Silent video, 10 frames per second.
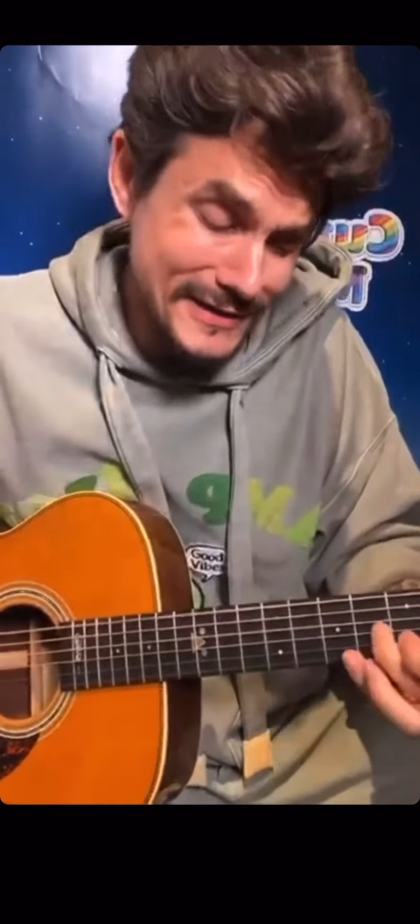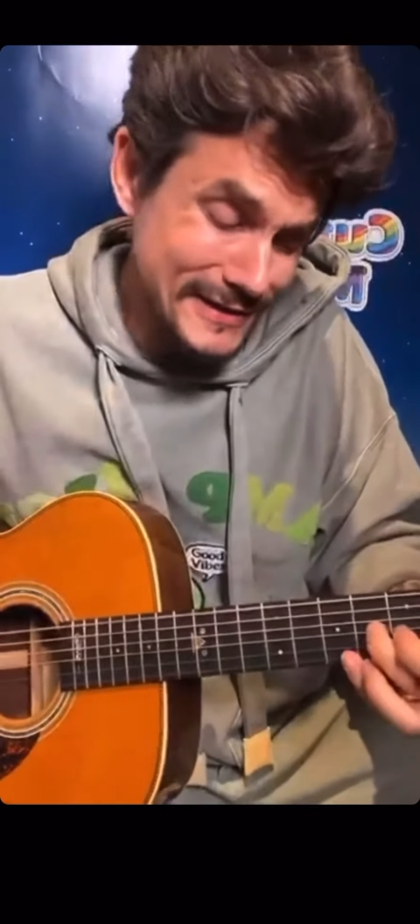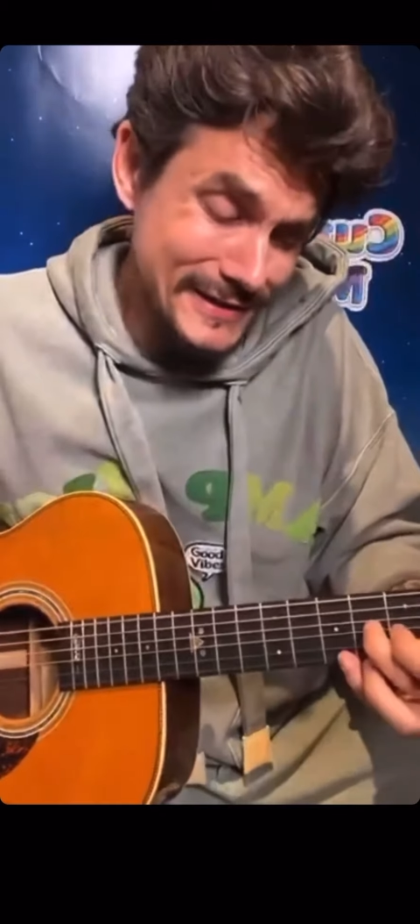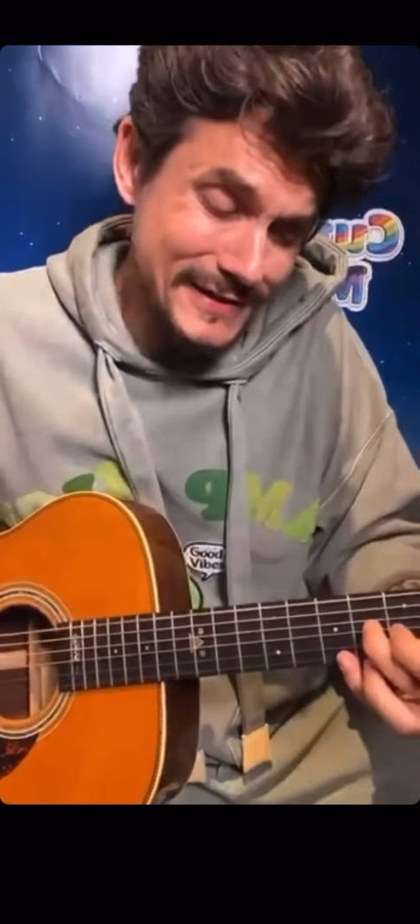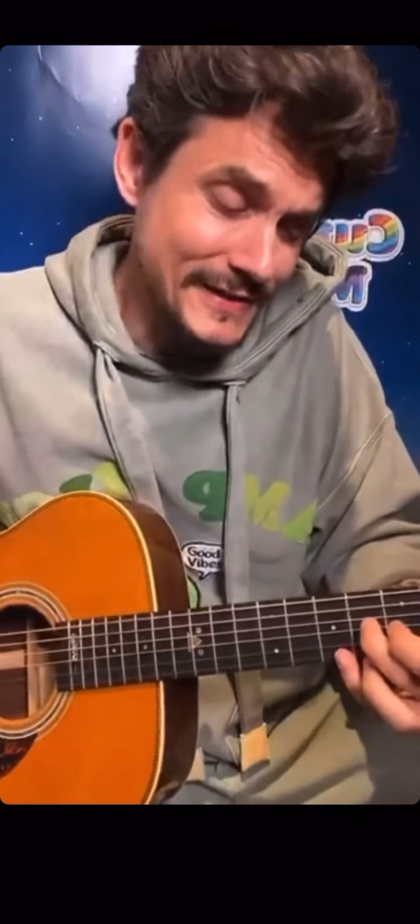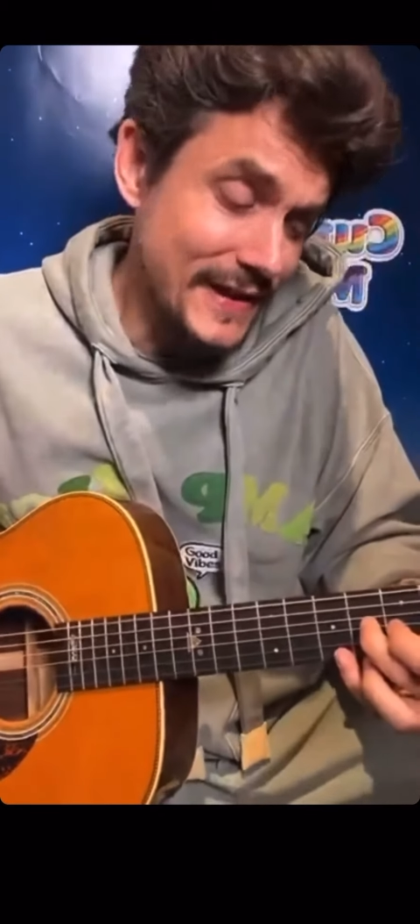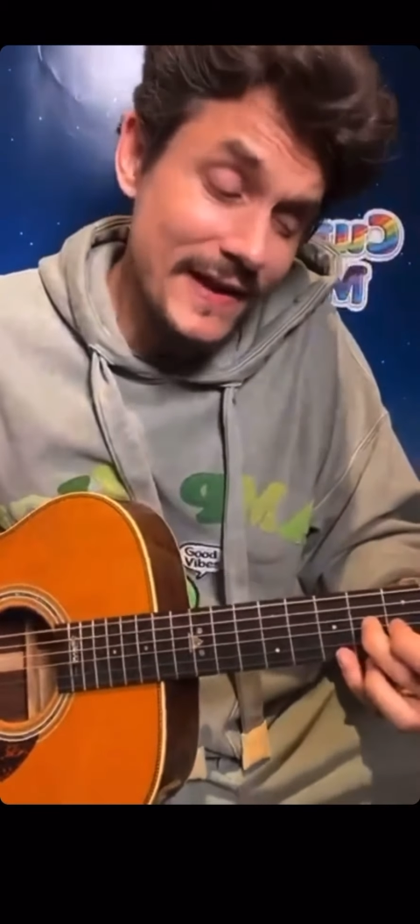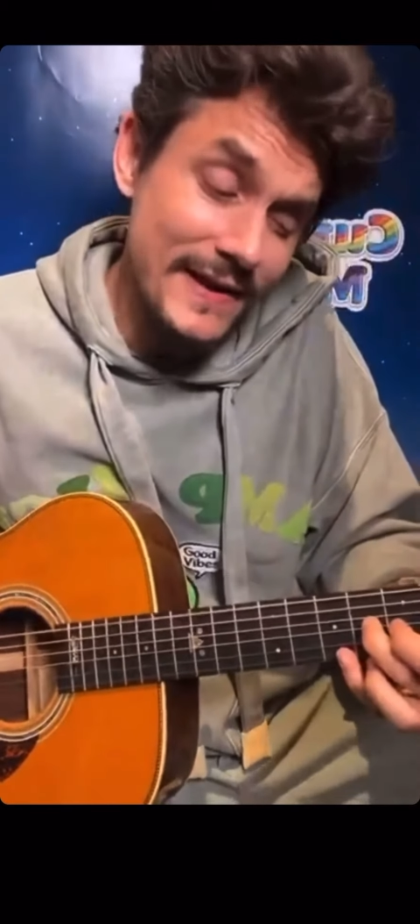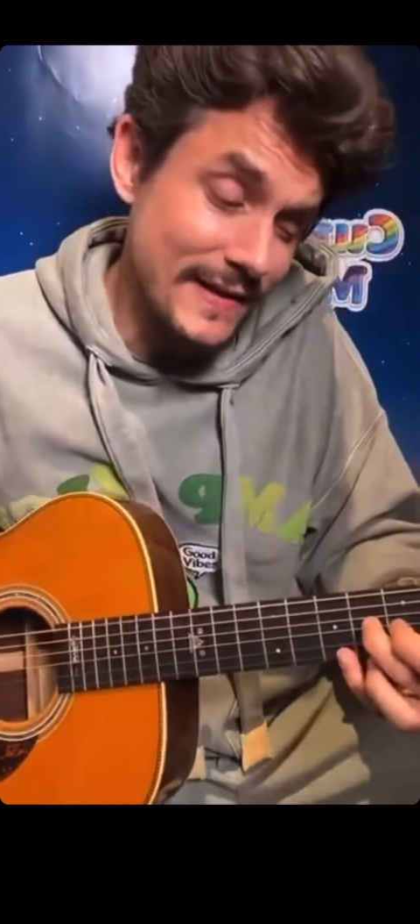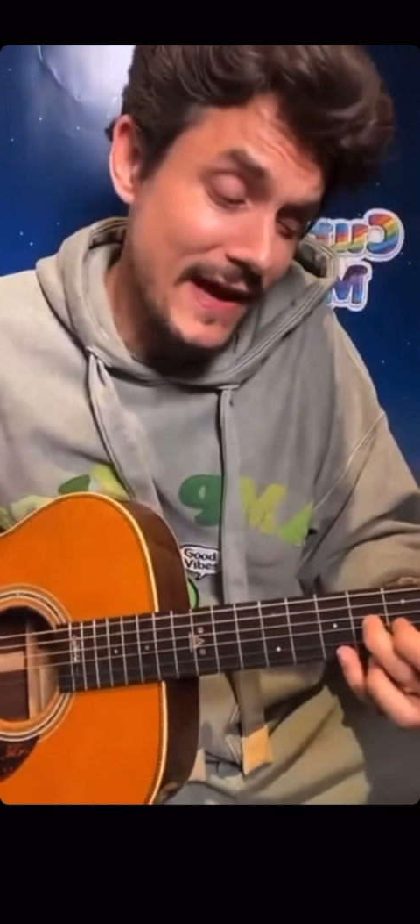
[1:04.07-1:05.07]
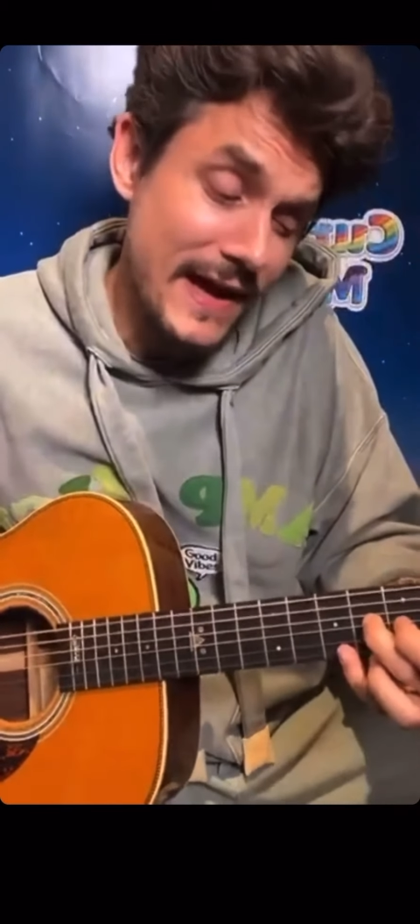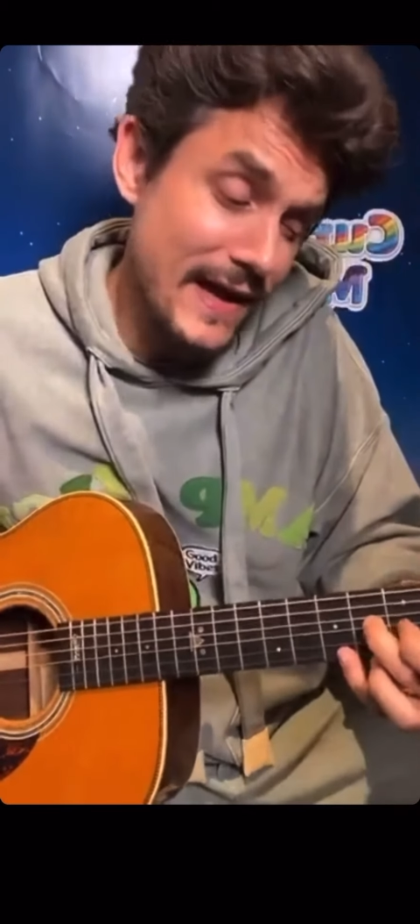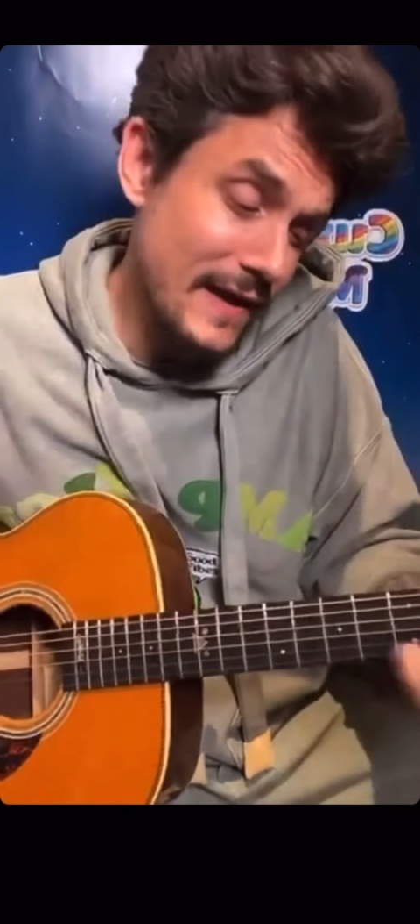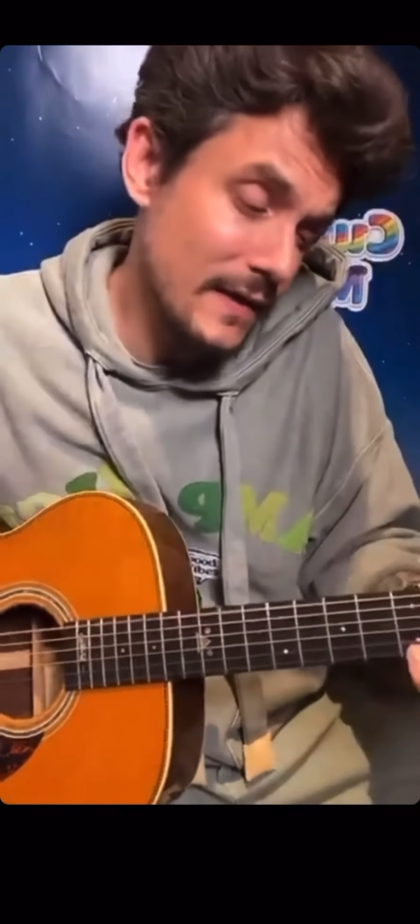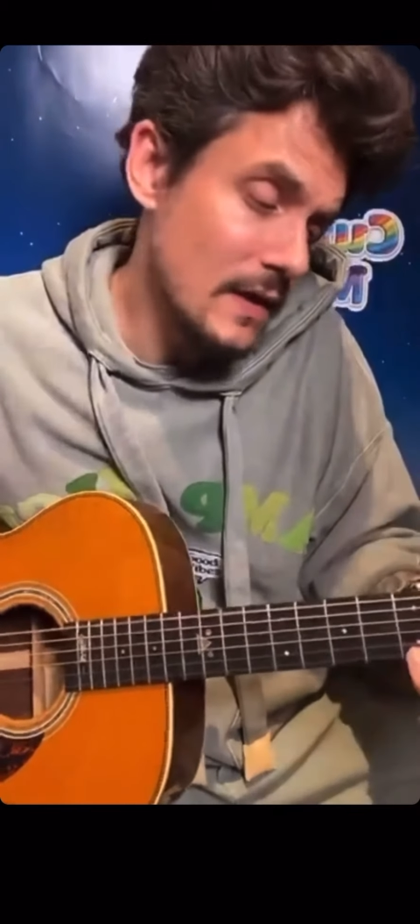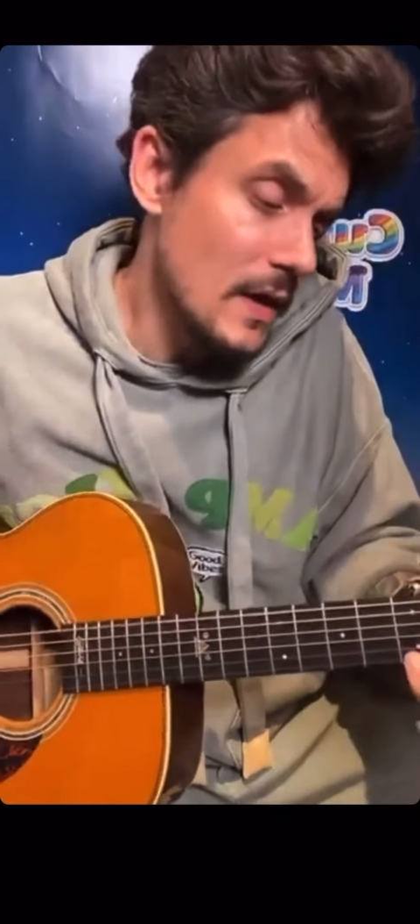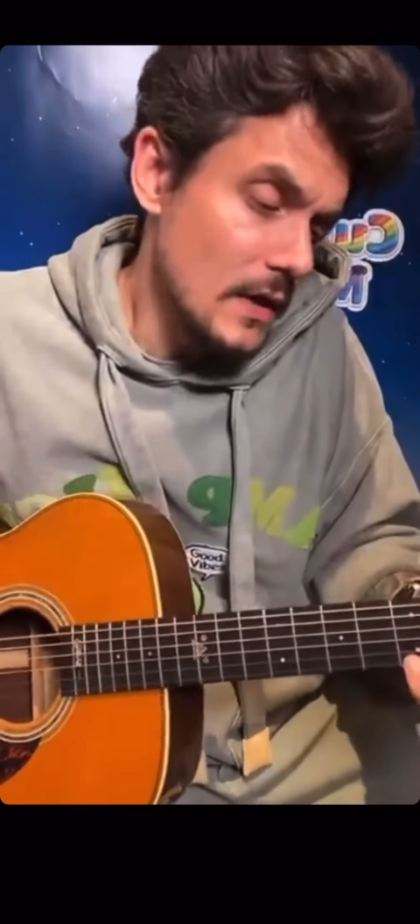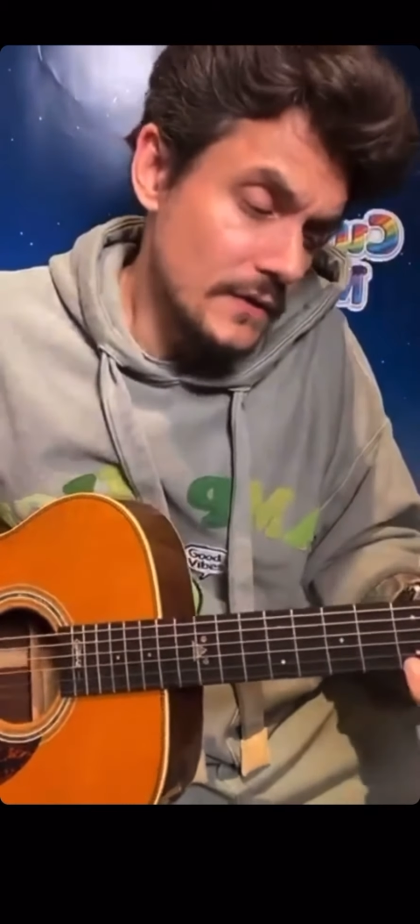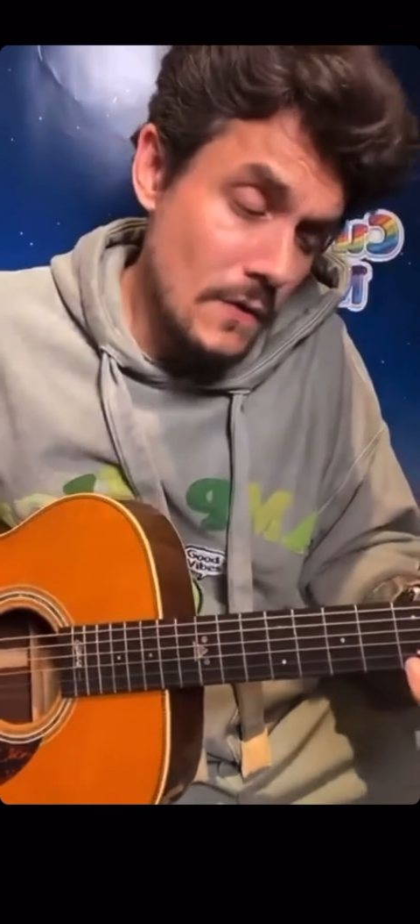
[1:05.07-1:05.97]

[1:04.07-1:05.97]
else to say that.